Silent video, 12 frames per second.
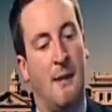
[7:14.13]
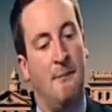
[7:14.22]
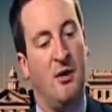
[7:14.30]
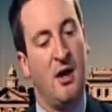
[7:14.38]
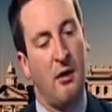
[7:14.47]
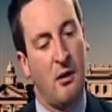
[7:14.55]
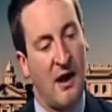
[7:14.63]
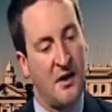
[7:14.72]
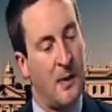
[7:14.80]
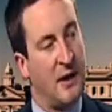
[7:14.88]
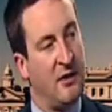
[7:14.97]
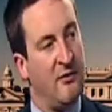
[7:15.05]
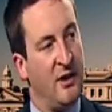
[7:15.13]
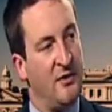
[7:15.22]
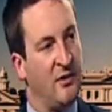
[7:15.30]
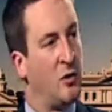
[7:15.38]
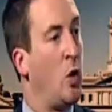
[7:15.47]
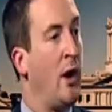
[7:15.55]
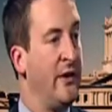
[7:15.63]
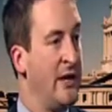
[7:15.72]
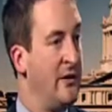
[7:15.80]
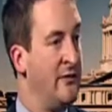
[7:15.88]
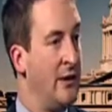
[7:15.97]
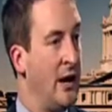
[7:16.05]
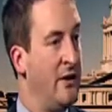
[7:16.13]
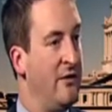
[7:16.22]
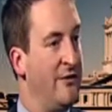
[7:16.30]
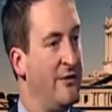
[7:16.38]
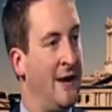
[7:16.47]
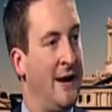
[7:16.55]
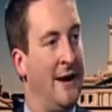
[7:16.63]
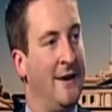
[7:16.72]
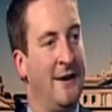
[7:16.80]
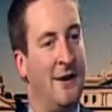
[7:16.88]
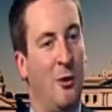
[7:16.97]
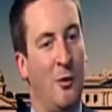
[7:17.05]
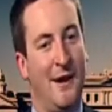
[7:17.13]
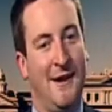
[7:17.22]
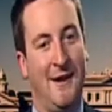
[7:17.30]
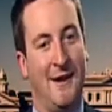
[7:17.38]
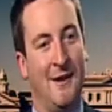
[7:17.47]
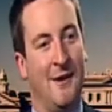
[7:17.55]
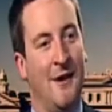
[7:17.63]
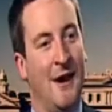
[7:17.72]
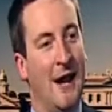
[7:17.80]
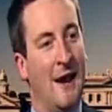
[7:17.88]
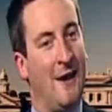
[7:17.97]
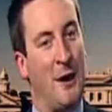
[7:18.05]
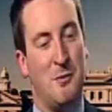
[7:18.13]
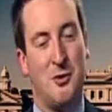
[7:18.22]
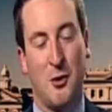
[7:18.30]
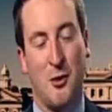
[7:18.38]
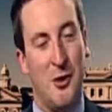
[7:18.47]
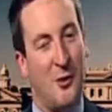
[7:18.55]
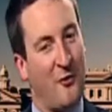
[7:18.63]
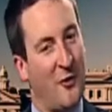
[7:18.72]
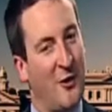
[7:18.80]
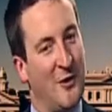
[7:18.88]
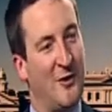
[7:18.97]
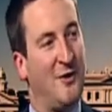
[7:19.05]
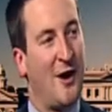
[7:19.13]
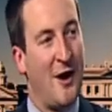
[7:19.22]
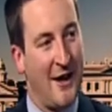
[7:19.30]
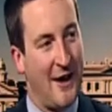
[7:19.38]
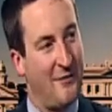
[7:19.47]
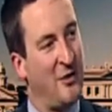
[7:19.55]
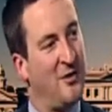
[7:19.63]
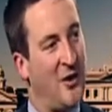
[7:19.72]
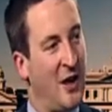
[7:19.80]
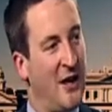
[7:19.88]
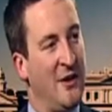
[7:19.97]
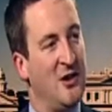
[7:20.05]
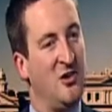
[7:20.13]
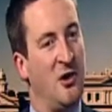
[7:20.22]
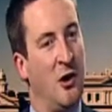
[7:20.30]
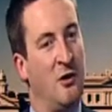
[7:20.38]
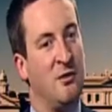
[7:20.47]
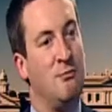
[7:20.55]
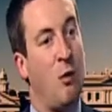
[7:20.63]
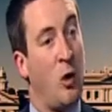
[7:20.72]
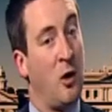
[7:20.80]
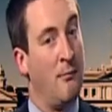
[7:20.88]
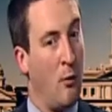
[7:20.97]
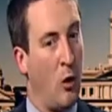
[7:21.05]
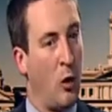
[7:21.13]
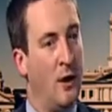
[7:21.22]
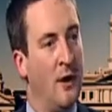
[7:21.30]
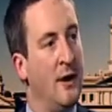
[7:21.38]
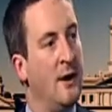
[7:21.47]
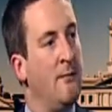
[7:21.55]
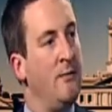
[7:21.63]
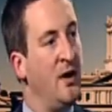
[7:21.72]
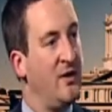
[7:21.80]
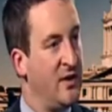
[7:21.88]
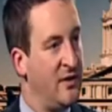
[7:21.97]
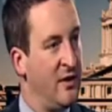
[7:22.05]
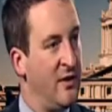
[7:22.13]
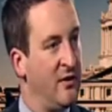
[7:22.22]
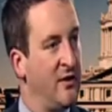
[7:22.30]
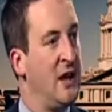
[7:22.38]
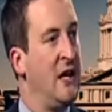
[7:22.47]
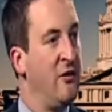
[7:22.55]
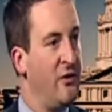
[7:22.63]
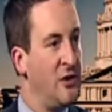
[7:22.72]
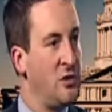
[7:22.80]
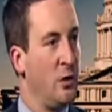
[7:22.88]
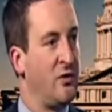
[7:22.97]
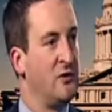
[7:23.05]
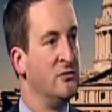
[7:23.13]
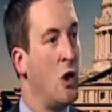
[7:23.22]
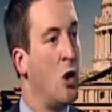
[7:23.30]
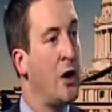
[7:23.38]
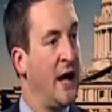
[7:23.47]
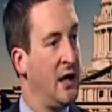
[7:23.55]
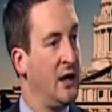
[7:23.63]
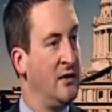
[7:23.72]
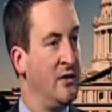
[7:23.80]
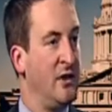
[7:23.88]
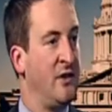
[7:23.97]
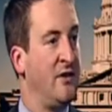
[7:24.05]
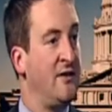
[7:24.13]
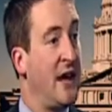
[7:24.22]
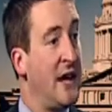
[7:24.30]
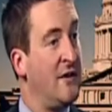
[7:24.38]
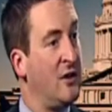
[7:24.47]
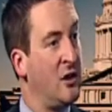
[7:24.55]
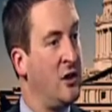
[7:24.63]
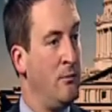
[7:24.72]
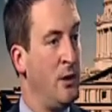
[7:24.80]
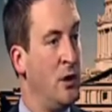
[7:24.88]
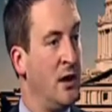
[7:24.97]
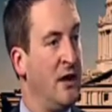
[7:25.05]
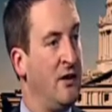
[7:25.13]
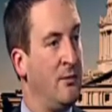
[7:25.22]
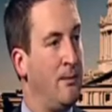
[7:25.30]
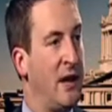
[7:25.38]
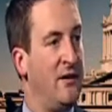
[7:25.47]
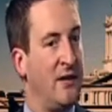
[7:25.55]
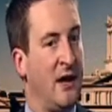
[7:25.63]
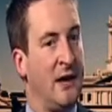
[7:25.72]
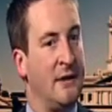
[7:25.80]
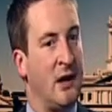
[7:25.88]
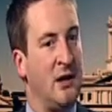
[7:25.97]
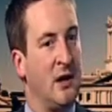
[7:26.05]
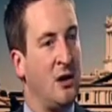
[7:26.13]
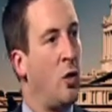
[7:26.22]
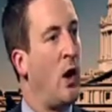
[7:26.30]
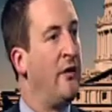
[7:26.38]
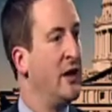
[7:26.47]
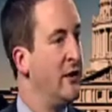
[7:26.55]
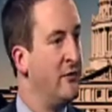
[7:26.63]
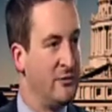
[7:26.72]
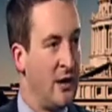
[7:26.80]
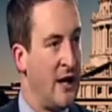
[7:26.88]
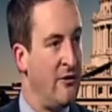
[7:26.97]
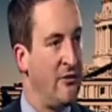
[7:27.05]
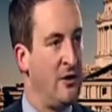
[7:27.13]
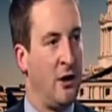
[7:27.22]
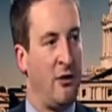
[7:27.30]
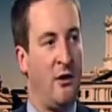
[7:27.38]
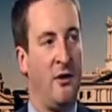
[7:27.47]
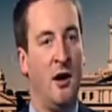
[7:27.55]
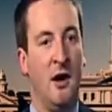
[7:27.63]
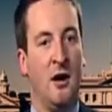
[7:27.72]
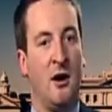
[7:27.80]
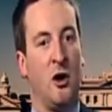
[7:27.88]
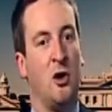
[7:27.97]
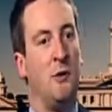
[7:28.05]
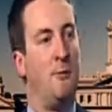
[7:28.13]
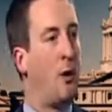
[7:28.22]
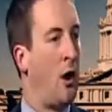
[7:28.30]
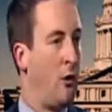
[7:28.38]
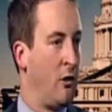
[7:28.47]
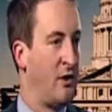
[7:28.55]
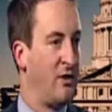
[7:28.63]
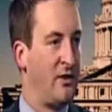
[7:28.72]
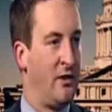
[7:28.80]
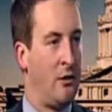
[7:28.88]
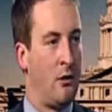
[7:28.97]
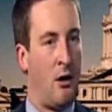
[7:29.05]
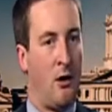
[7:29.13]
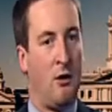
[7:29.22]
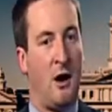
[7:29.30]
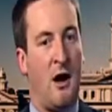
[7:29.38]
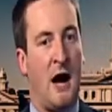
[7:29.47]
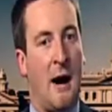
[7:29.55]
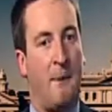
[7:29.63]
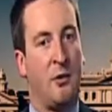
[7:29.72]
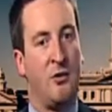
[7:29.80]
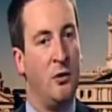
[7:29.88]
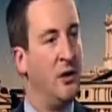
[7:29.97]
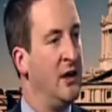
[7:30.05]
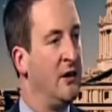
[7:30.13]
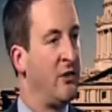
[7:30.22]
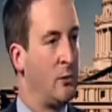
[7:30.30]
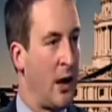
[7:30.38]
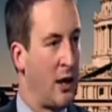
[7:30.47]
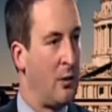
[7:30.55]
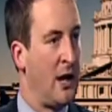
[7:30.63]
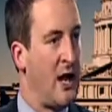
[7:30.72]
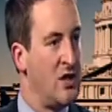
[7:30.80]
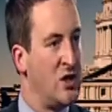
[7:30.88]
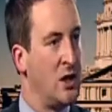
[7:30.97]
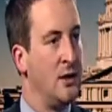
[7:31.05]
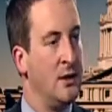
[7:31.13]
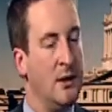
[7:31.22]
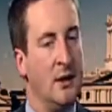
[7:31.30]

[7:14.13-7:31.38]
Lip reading: The other aspect of this is quality of life. You know, we hear, and I'm sure you have heard study after study that shows more and more businesses and individuals are locating to states and communities based on a quality of life. You know, there are good parks, there are opportunities for recreation.